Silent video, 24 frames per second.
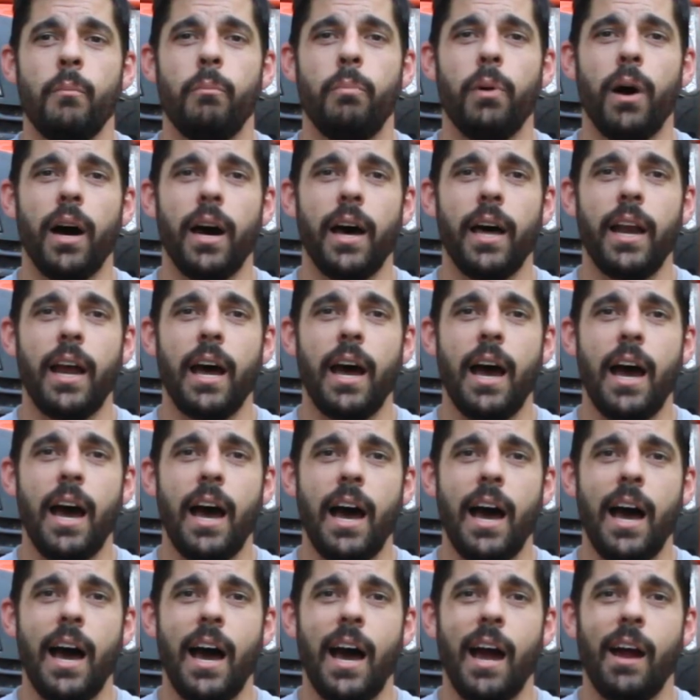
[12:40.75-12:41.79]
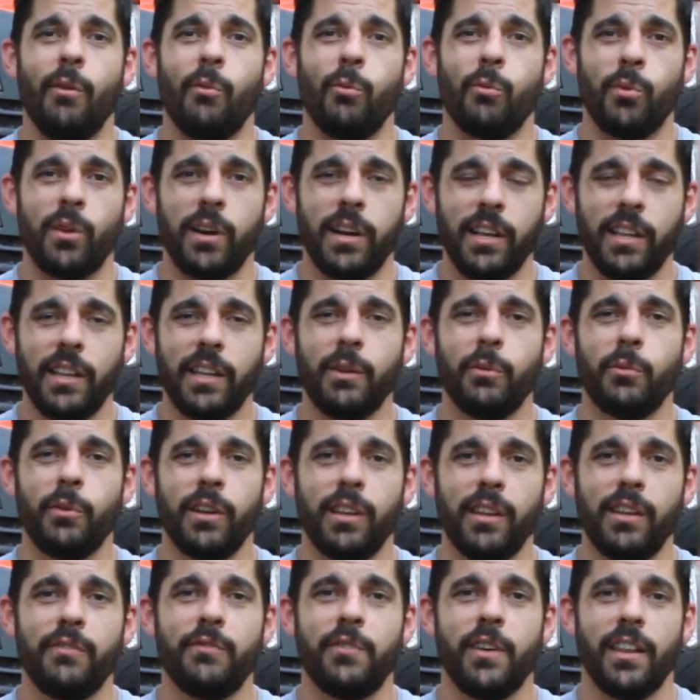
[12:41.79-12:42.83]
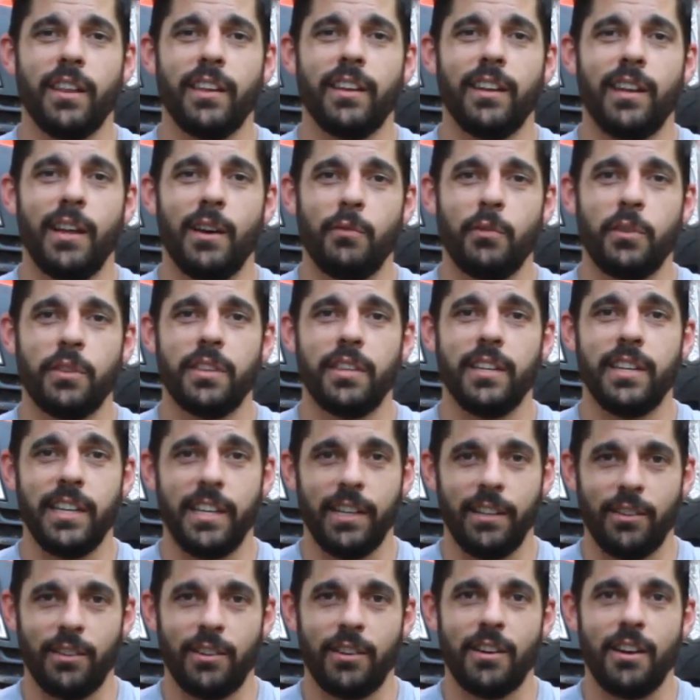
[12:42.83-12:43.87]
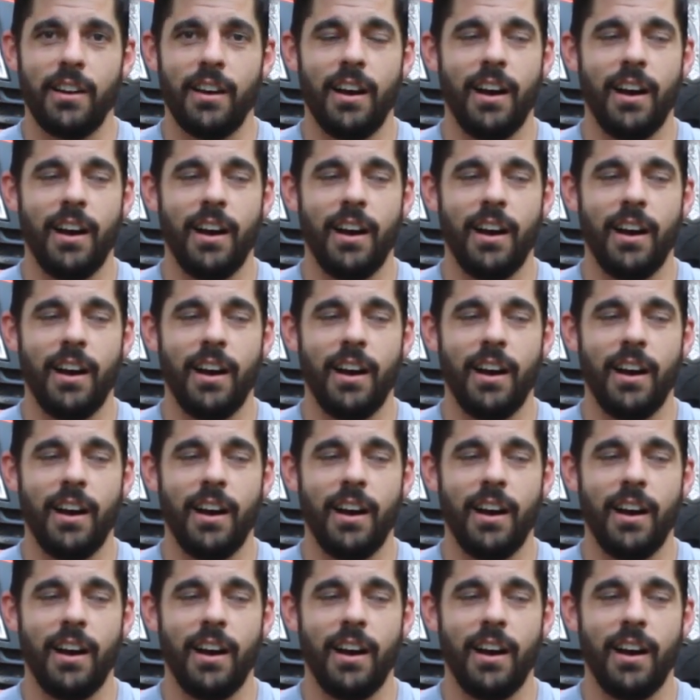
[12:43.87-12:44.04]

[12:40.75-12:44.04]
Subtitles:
but I really, really fell in love with the dealer.